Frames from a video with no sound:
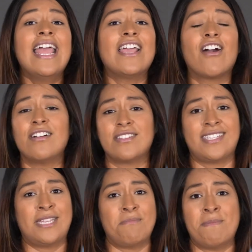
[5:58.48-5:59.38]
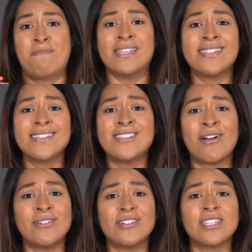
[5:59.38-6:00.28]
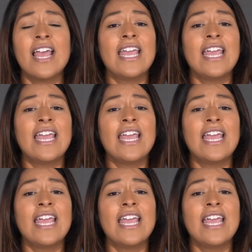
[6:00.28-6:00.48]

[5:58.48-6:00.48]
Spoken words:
He calls us to be business owners.